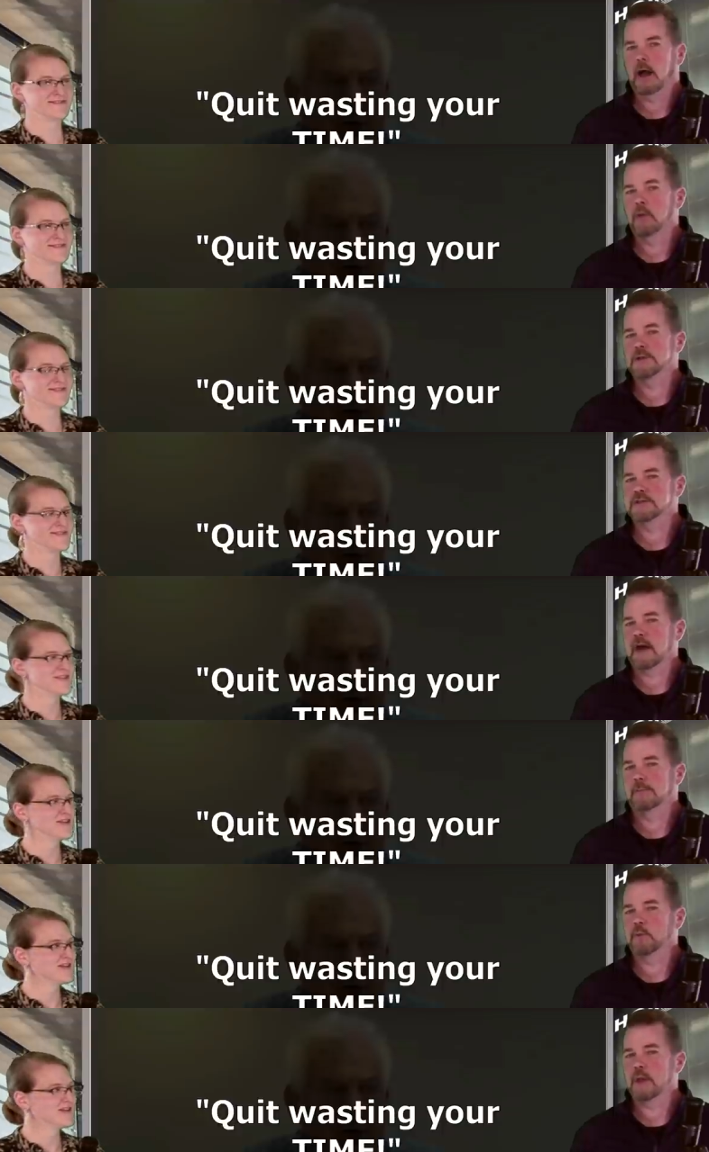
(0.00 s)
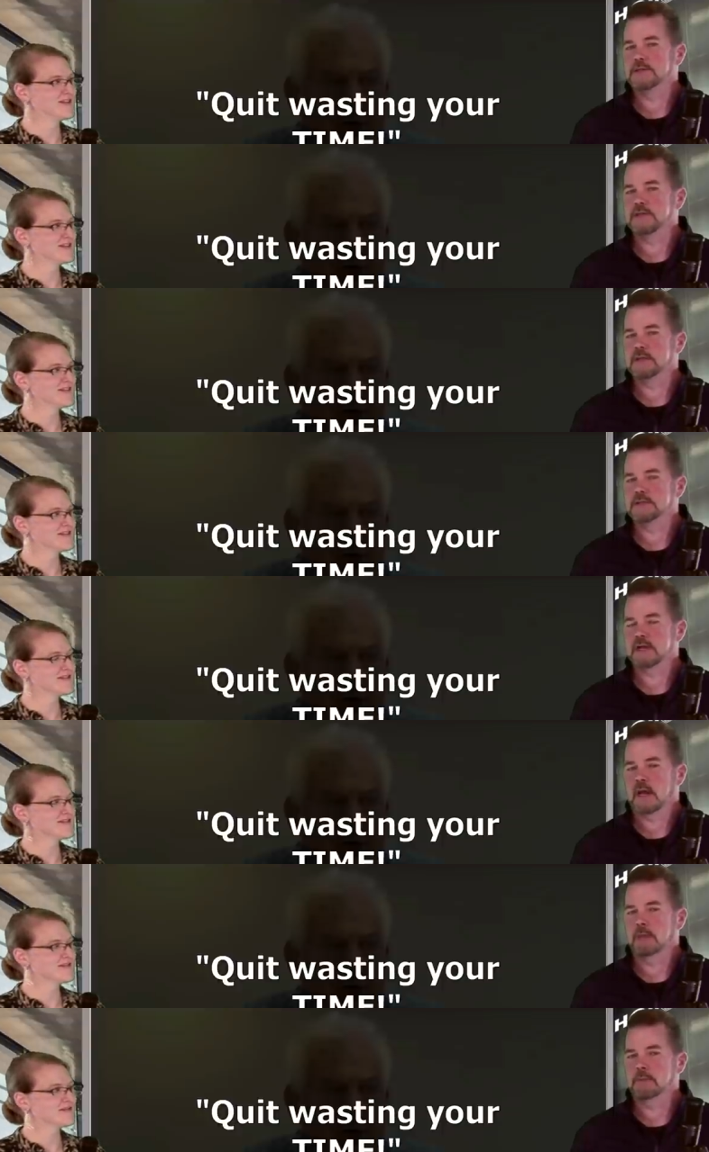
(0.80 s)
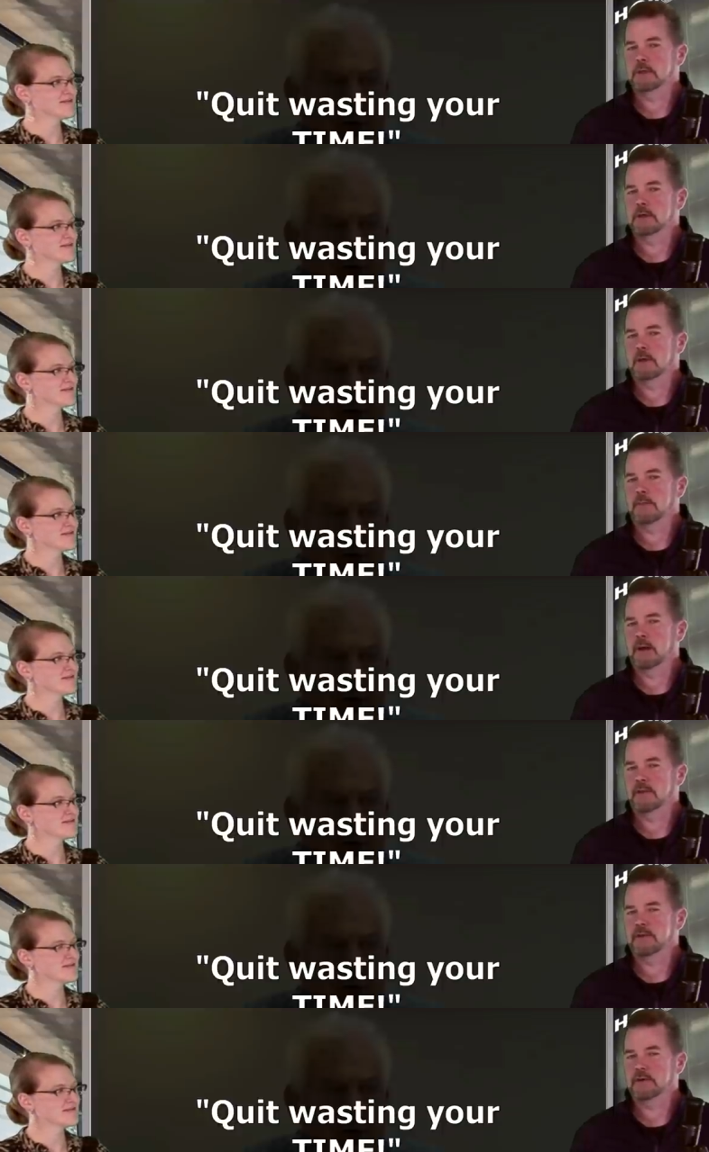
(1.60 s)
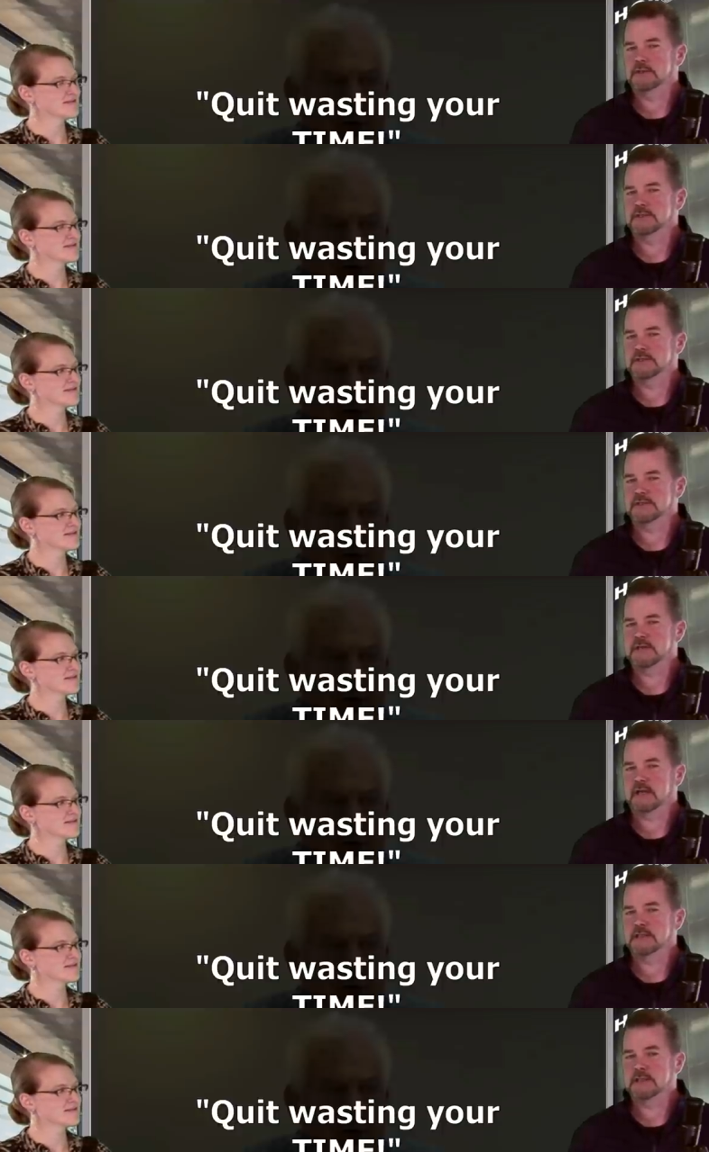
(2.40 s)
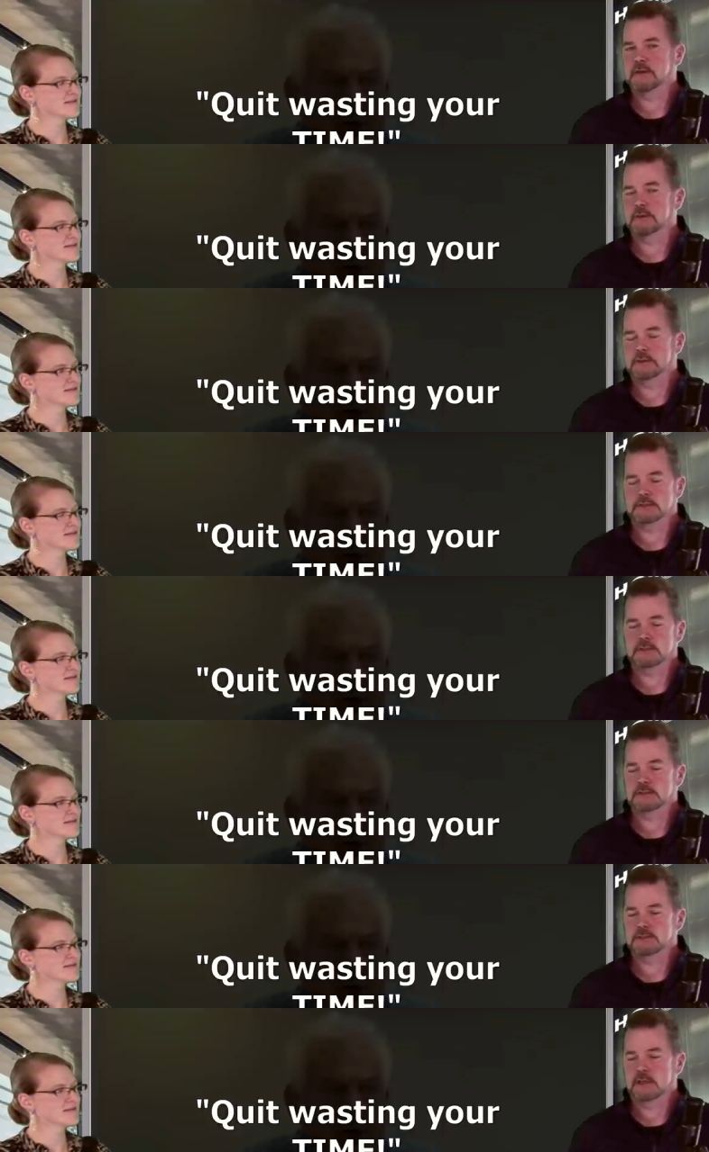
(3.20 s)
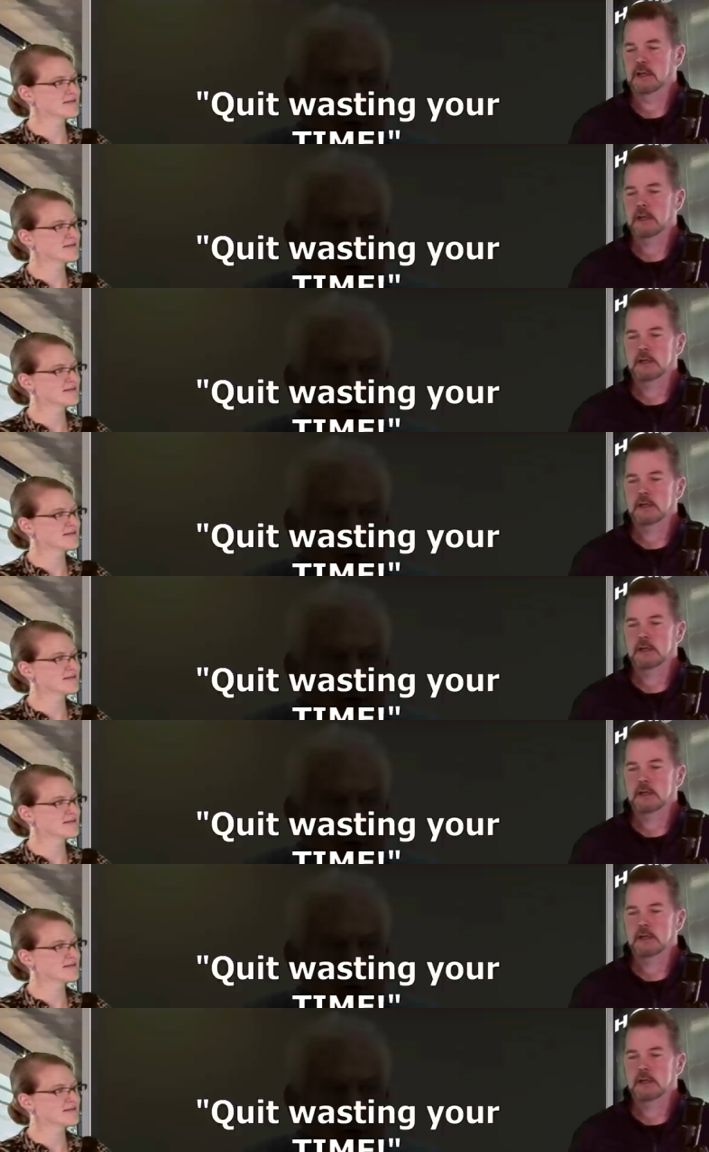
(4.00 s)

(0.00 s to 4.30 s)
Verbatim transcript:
Speaker 1: I would have stopped wasting his time, you know, about 30 or 60 seconds into it because I just said,